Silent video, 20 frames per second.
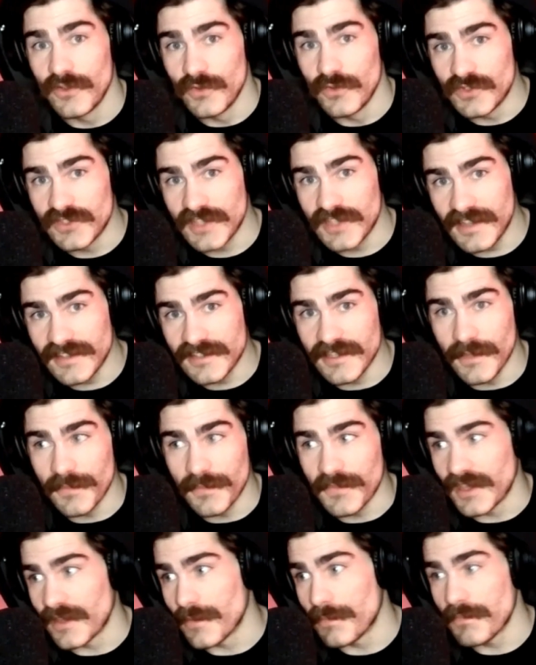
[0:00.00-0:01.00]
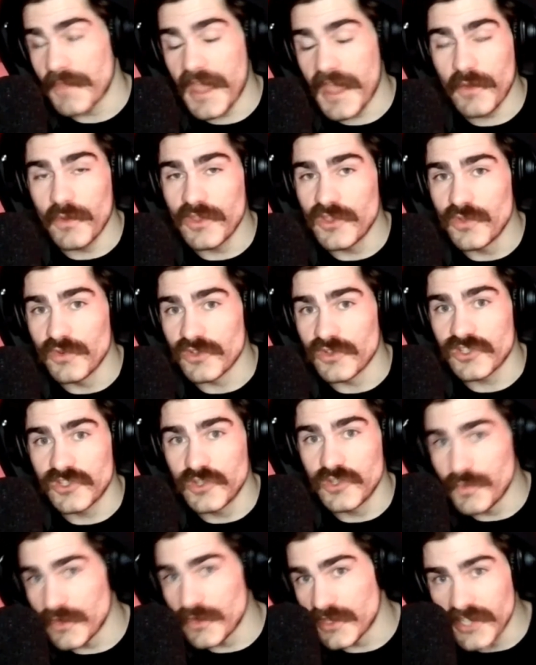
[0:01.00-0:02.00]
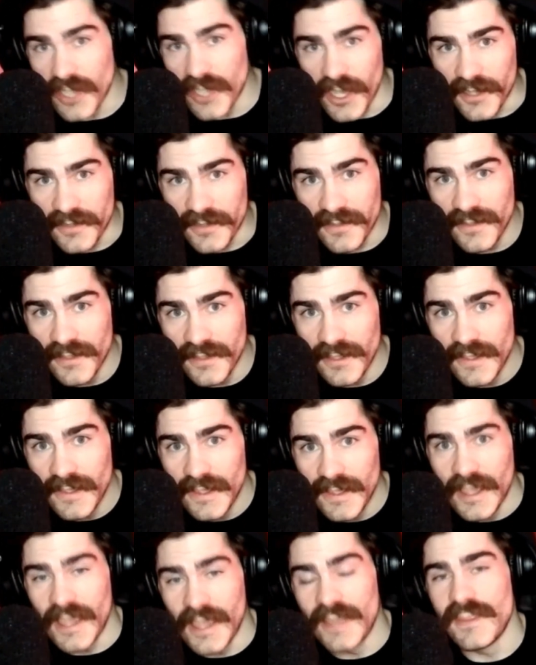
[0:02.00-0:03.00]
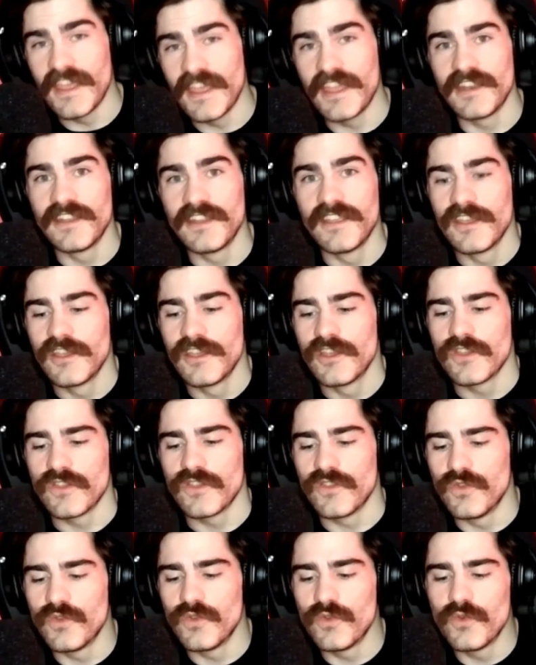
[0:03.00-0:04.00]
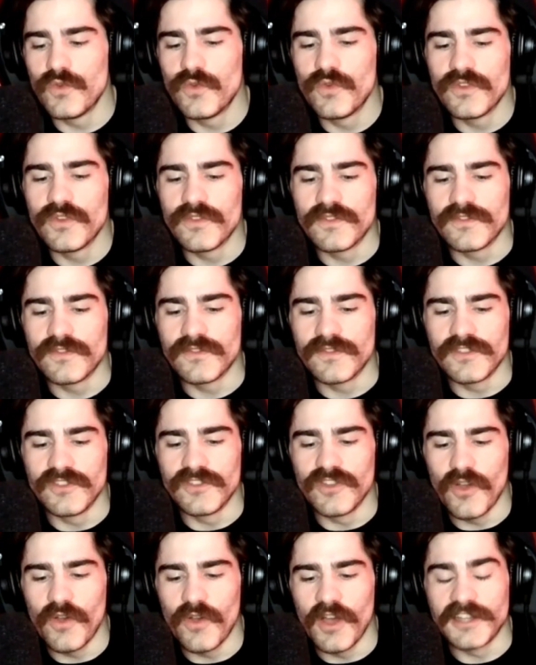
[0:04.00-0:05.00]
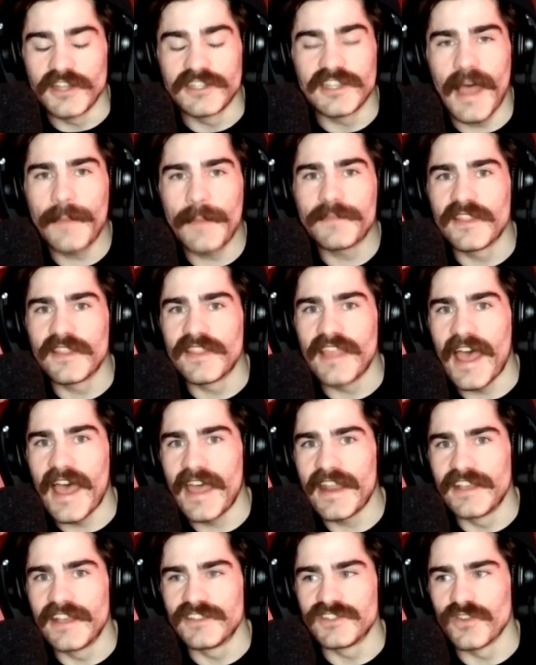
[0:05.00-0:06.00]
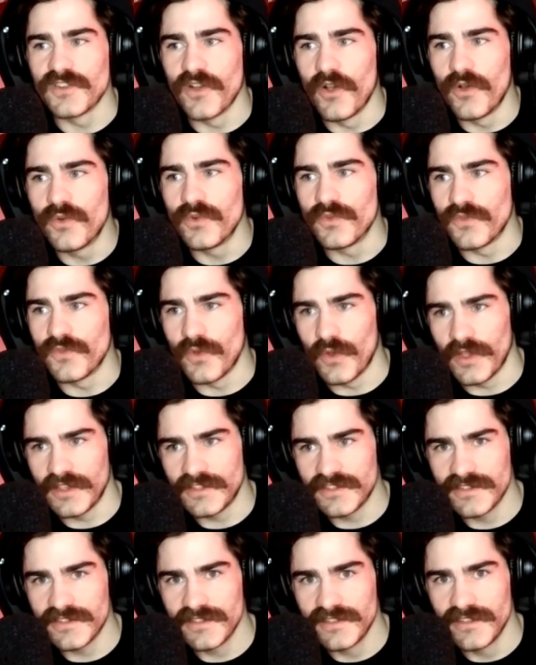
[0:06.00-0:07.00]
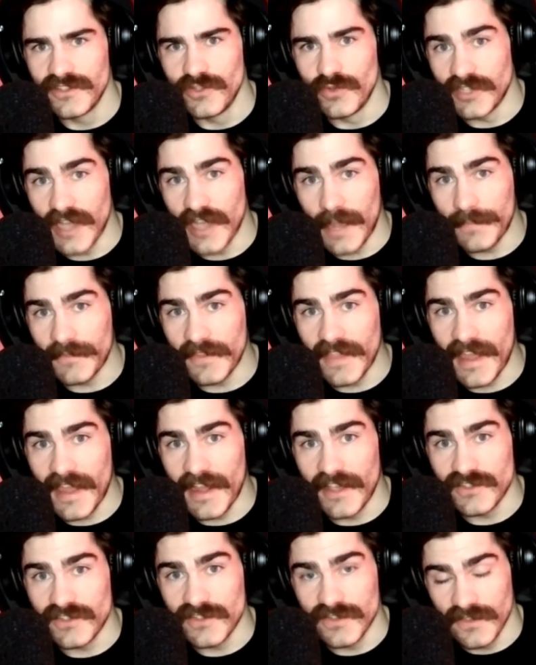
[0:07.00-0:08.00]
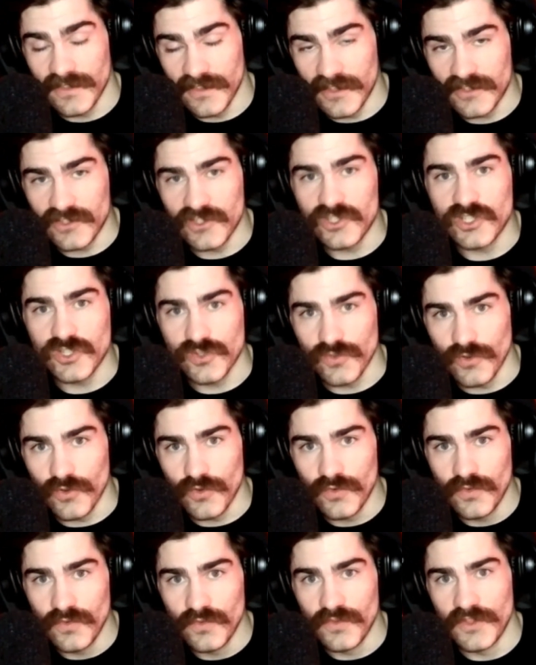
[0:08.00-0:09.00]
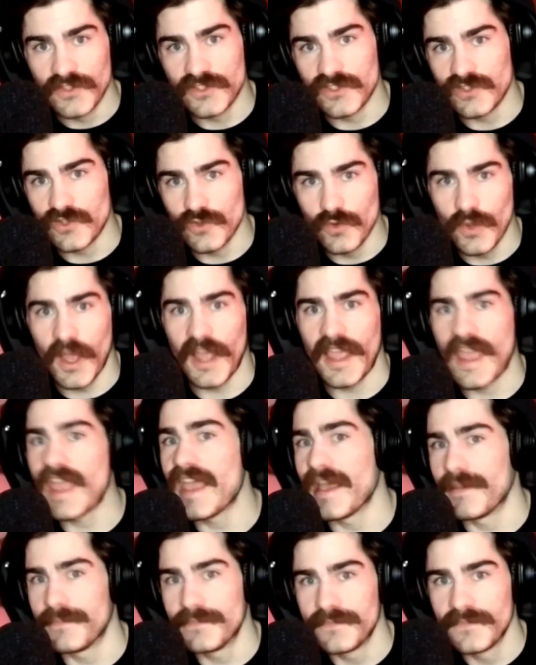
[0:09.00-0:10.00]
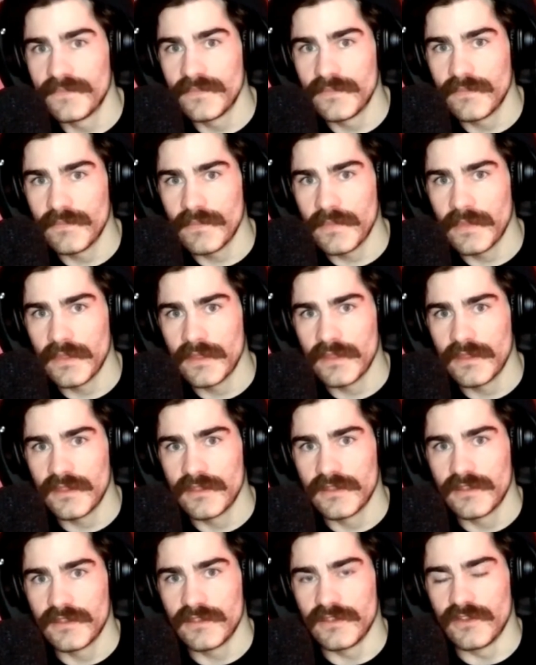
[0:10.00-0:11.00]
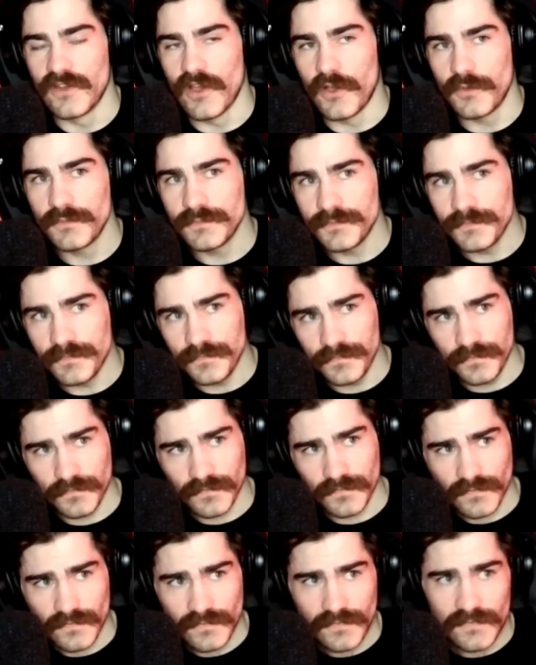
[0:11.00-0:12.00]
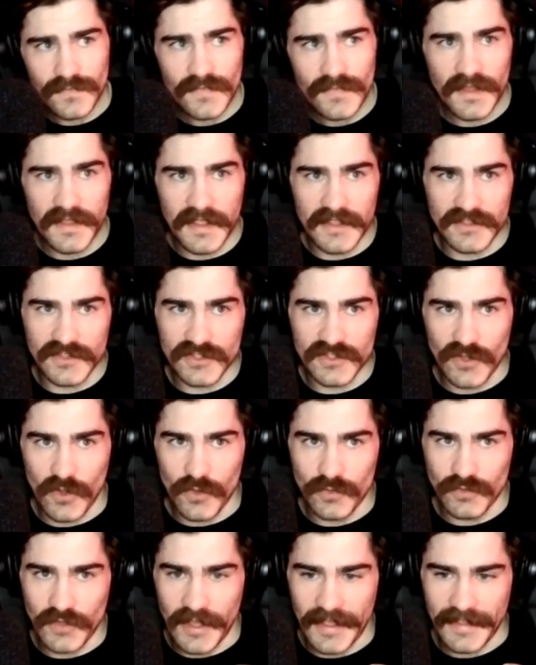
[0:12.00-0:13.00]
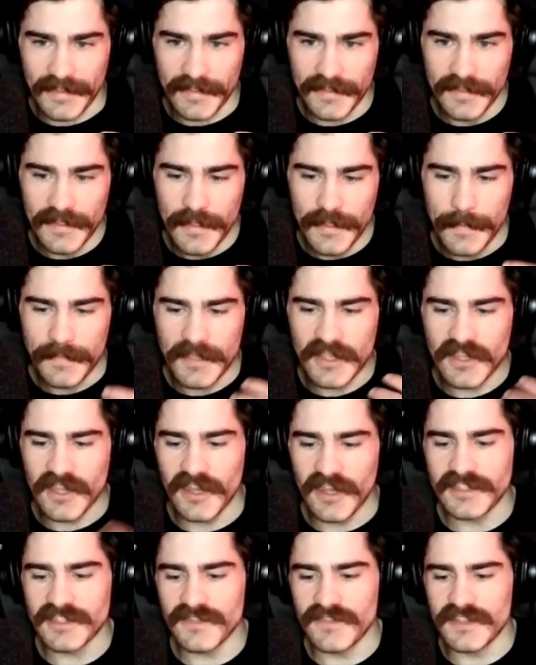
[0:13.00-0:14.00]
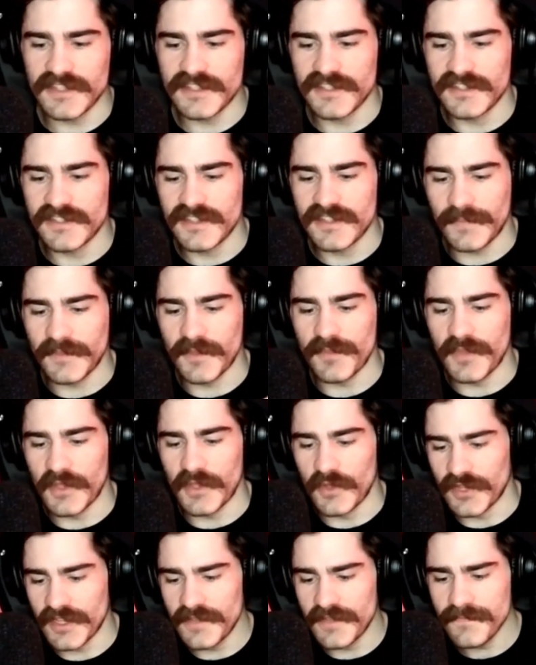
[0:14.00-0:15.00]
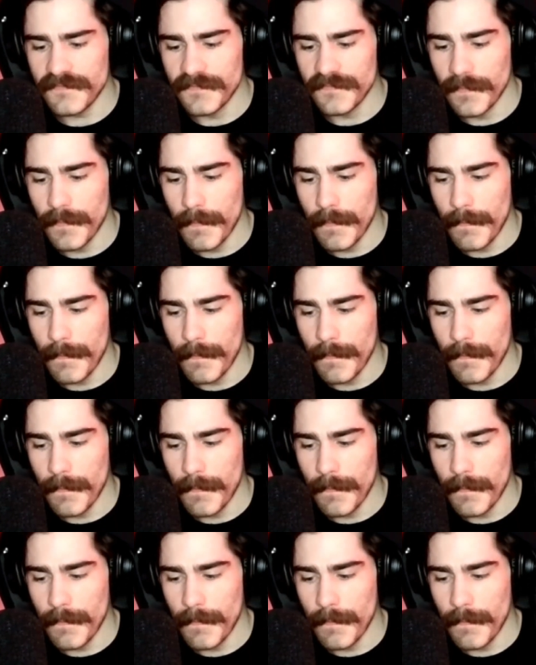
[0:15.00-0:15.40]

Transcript: who said something back when you were super young, and then you adopted that as your own voice. You adopted that as, this is true, this is who I am, And so, like, because of this susceptibility,